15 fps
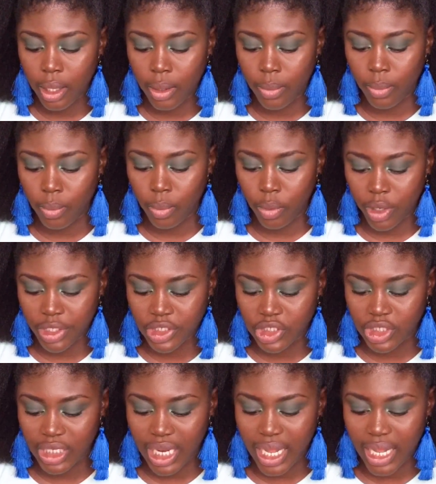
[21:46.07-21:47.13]

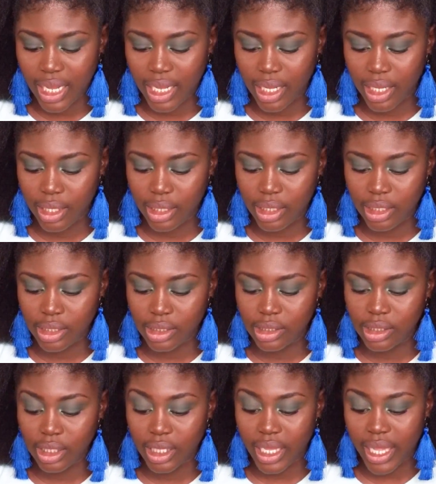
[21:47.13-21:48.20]
moisture
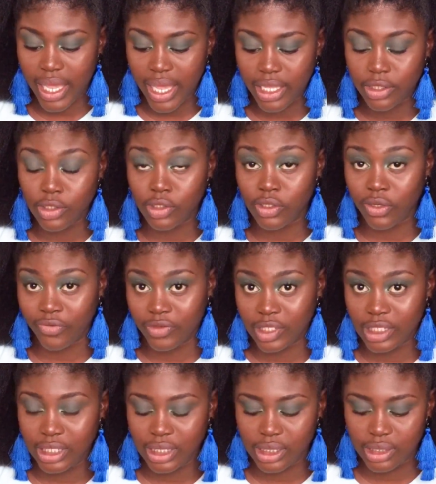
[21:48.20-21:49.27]
into the hair to
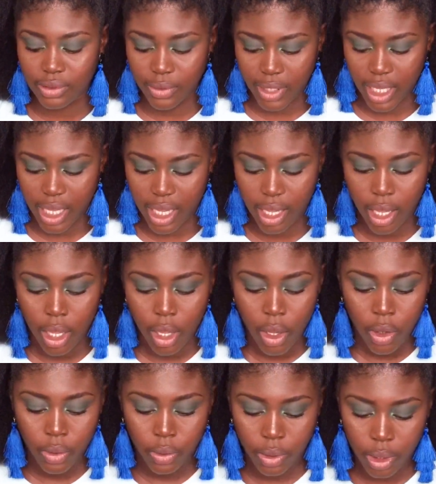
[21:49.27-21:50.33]
soften it.
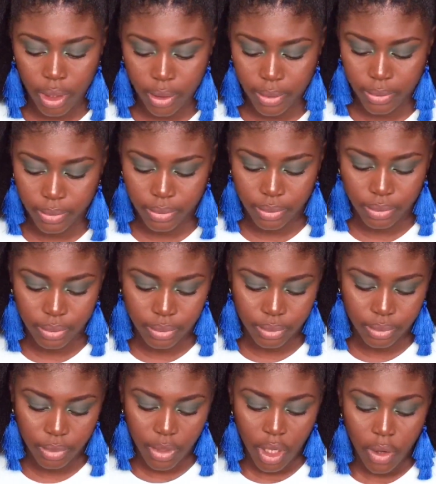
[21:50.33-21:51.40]

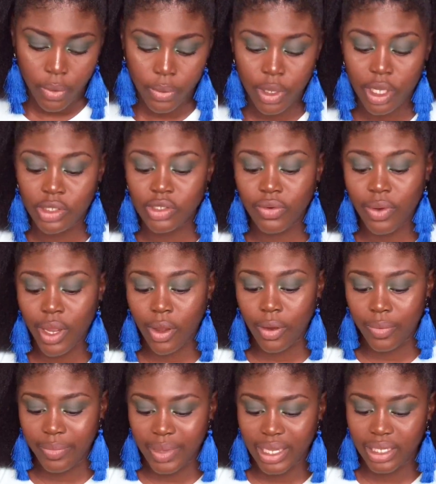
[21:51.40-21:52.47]
Okay. We also
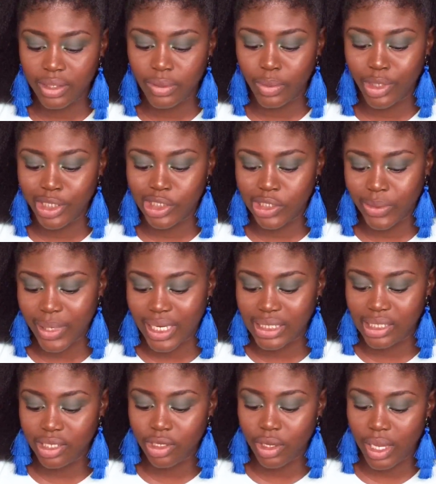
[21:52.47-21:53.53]
recommend
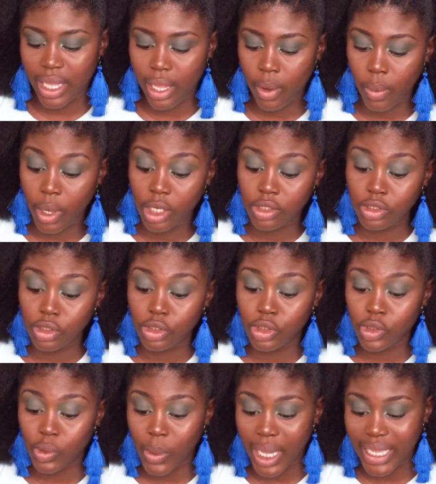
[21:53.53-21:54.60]
moisturizing your hair once or
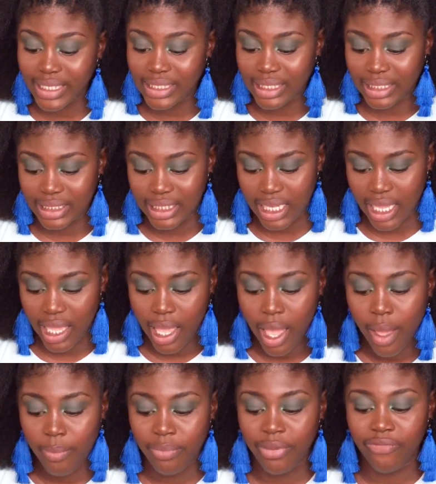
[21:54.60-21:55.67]
twice a day
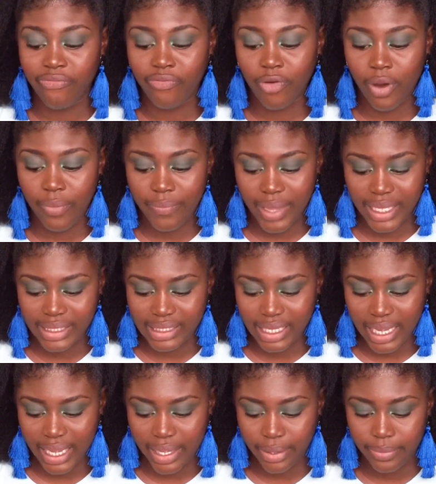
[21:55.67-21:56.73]
before
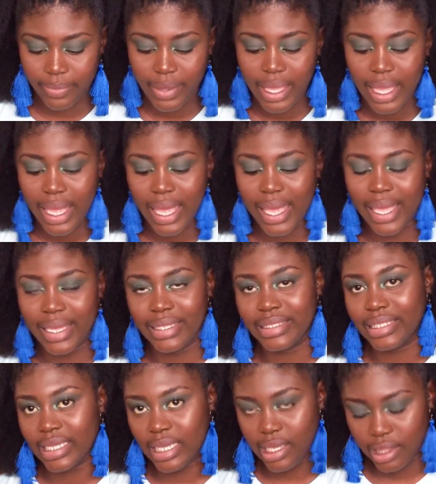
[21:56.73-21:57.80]
bedtime and
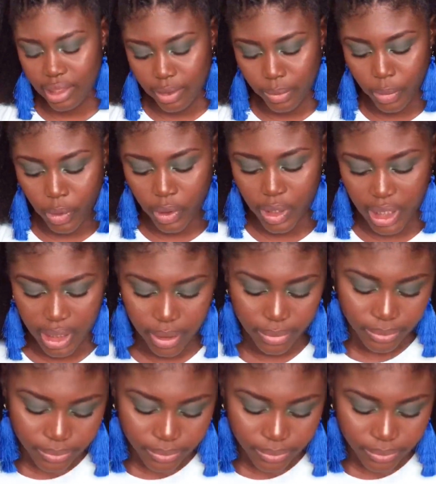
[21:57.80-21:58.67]
in the morning.